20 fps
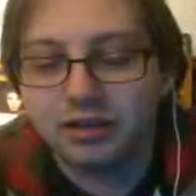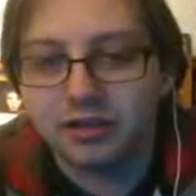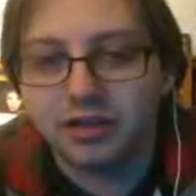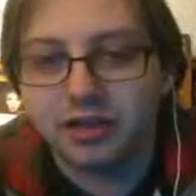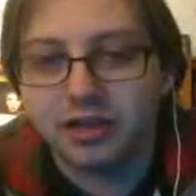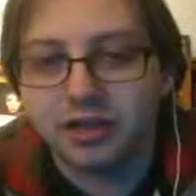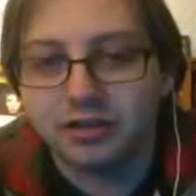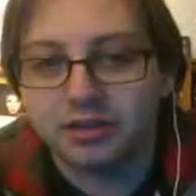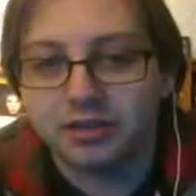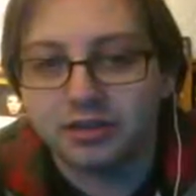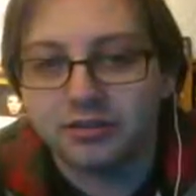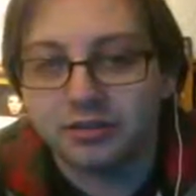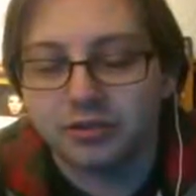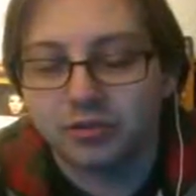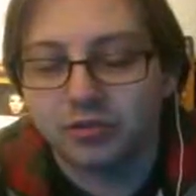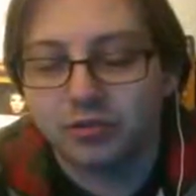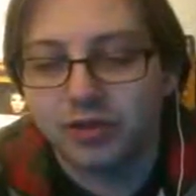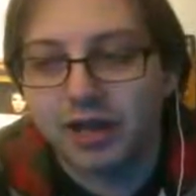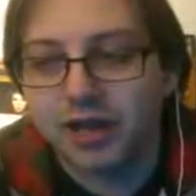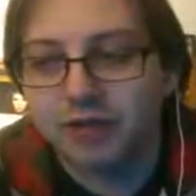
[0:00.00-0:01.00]
Yeah, the
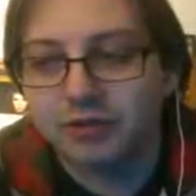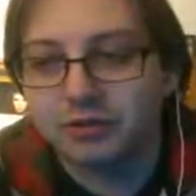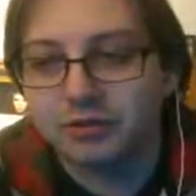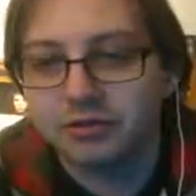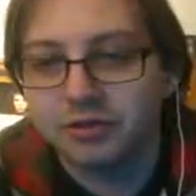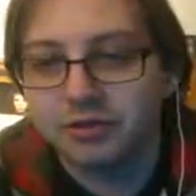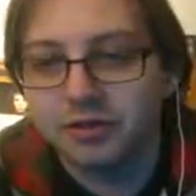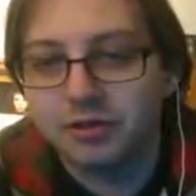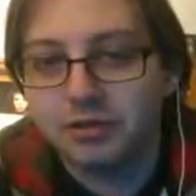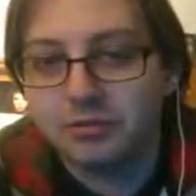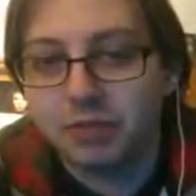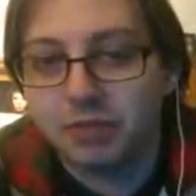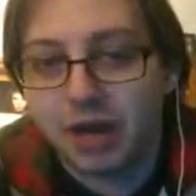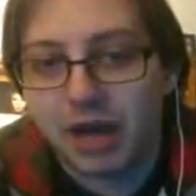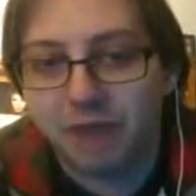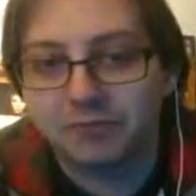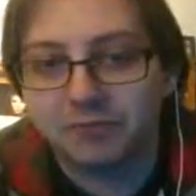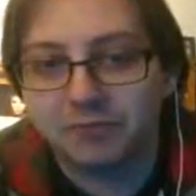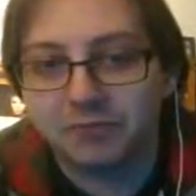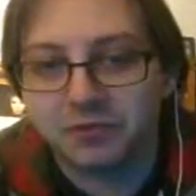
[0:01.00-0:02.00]
crowd
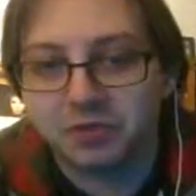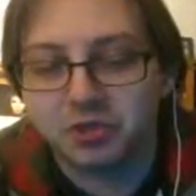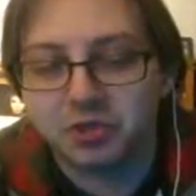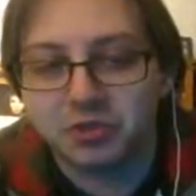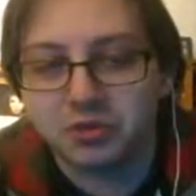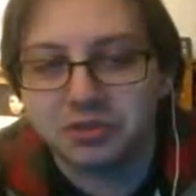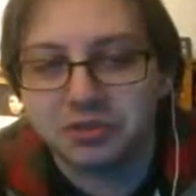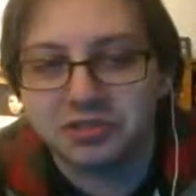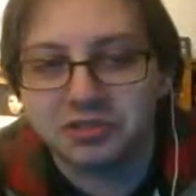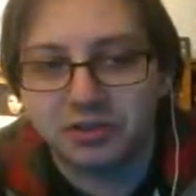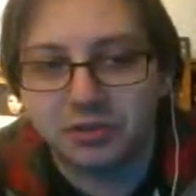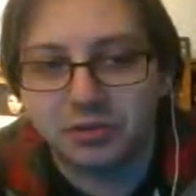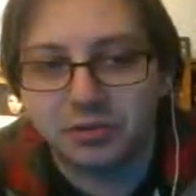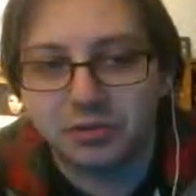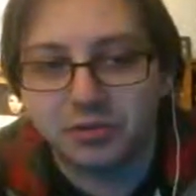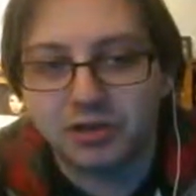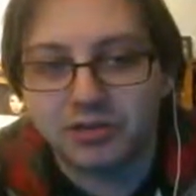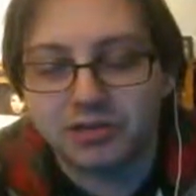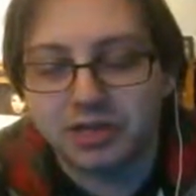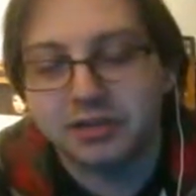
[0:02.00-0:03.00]
popped for the shooting star
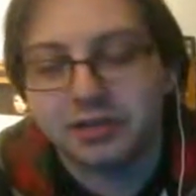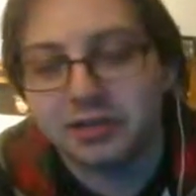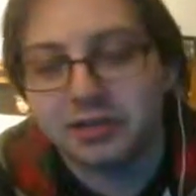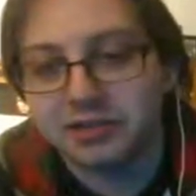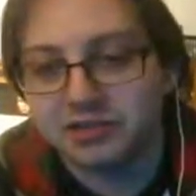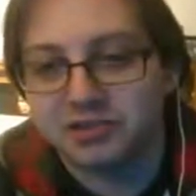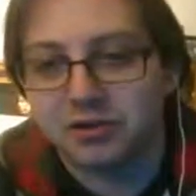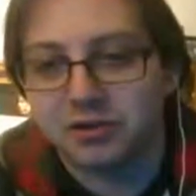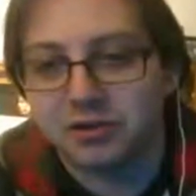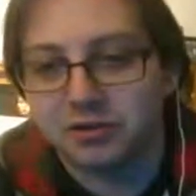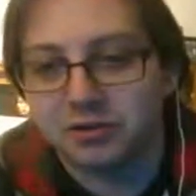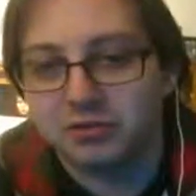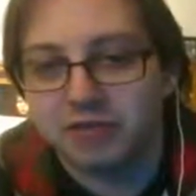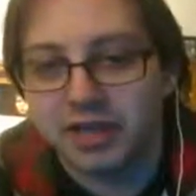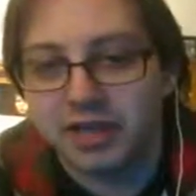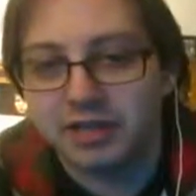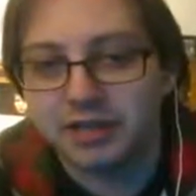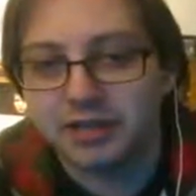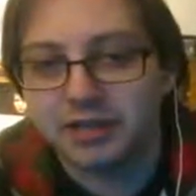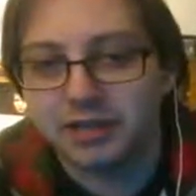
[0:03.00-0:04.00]
press, and then saw her
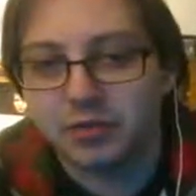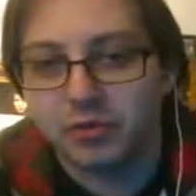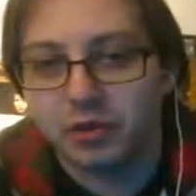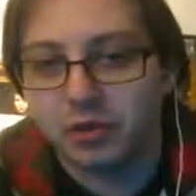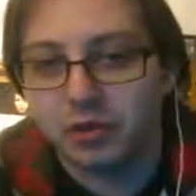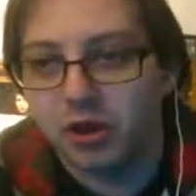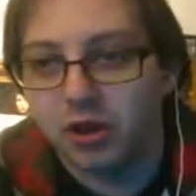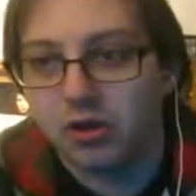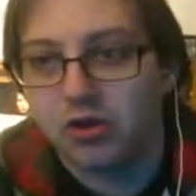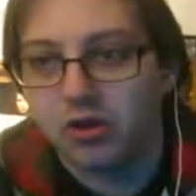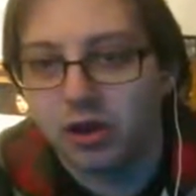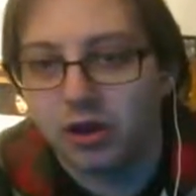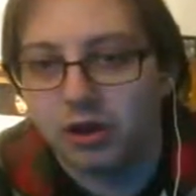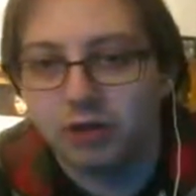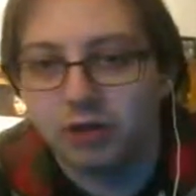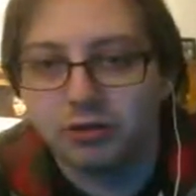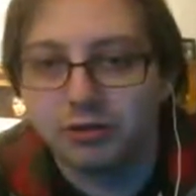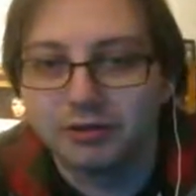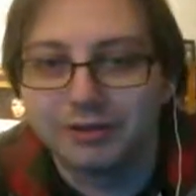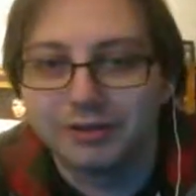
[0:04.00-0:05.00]
land and went, "Oh
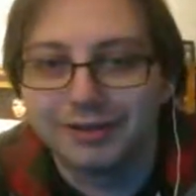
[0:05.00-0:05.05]
no!"